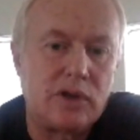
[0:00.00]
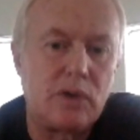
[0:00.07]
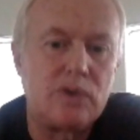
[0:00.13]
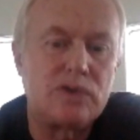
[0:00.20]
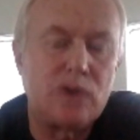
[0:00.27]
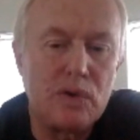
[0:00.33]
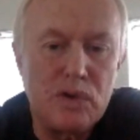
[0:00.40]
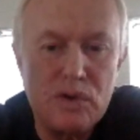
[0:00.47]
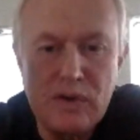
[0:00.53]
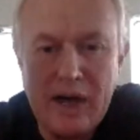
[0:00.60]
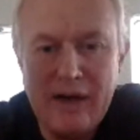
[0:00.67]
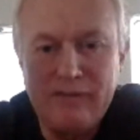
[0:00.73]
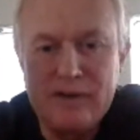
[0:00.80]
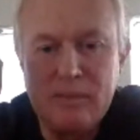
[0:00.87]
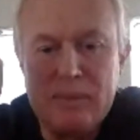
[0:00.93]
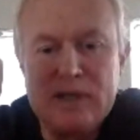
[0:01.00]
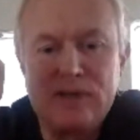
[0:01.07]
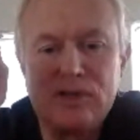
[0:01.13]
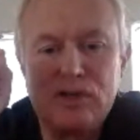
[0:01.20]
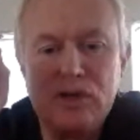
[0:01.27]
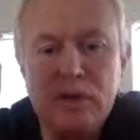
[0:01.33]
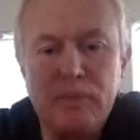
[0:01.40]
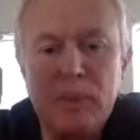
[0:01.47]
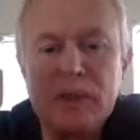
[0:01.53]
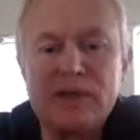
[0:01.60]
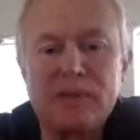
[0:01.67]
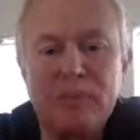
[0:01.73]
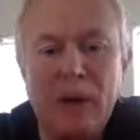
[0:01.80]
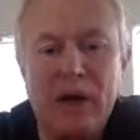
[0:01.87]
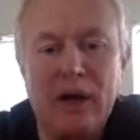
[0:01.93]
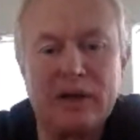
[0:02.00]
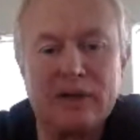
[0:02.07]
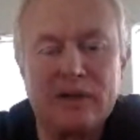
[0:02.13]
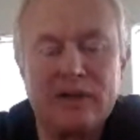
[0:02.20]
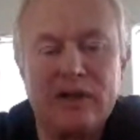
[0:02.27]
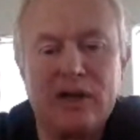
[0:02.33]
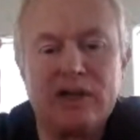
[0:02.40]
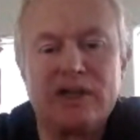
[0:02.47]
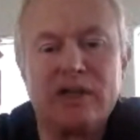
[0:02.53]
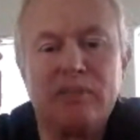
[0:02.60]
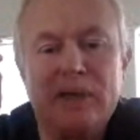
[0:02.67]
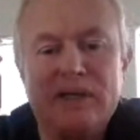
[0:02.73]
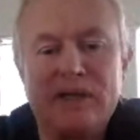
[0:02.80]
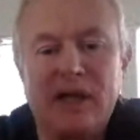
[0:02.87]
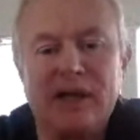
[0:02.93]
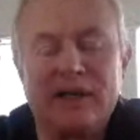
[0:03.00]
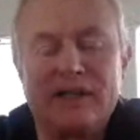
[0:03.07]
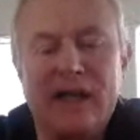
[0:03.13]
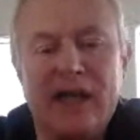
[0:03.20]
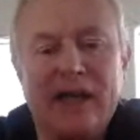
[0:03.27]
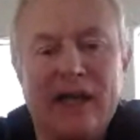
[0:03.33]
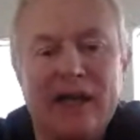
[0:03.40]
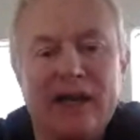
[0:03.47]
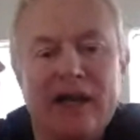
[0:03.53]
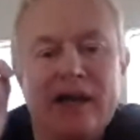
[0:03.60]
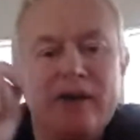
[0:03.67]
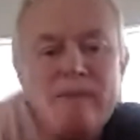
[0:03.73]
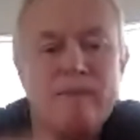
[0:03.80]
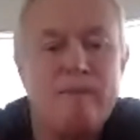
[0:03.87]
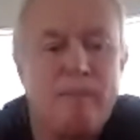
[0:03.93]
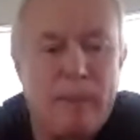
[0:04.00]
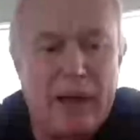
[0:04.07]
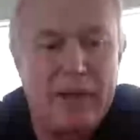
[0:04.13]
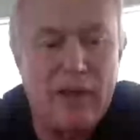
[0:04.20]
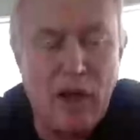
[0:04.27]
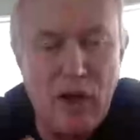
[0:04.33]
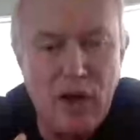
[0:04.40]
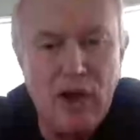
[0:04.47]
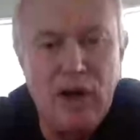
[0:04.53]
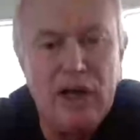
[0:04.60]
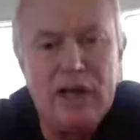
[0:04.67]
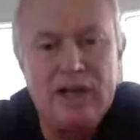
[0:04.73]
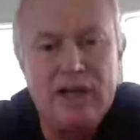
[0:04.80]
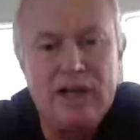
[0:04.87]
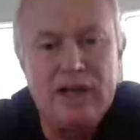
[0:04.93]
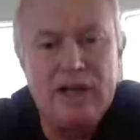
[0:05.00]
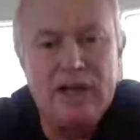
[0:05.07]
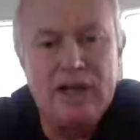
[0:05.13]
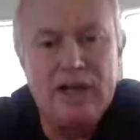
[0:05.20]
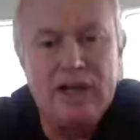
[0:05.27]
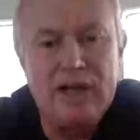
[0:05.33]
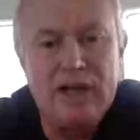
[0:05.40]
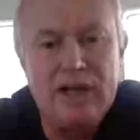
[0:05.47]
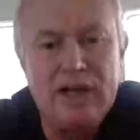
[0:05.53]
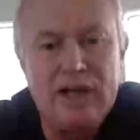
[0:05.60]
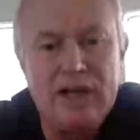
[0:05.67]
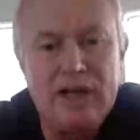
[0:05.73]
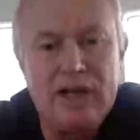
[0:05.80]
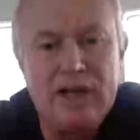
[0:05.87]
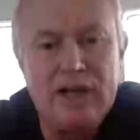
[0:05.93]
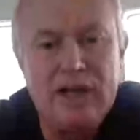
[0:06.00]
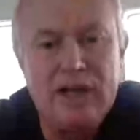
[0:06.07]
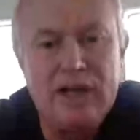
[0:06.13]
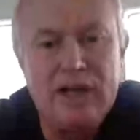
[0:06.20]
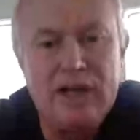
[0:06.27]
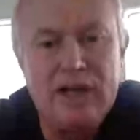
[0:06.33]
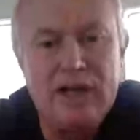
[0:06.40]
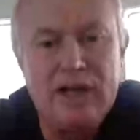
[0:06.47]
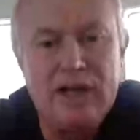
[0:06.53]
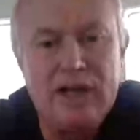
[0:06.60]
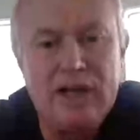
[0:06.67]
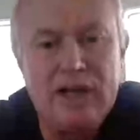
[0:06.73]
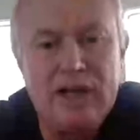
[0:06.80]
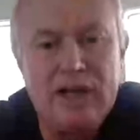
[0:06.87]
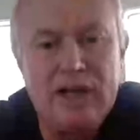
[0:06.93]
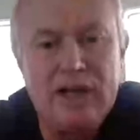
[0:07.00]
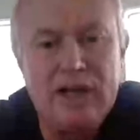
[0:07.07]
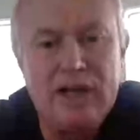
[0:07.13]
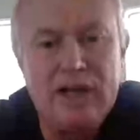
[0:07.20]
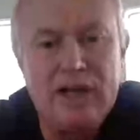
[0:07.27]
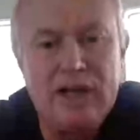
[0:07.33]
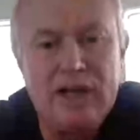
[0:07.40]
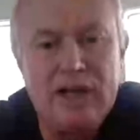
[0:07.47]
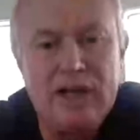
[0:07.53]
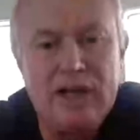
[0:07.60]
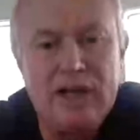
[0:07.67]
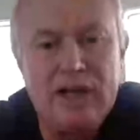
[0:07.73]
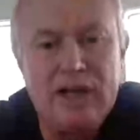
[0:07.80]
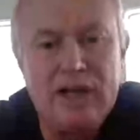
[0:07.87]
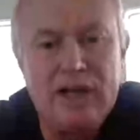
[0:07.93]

So you have to be super smart not to be taken in by the early successes. And so that's what we've done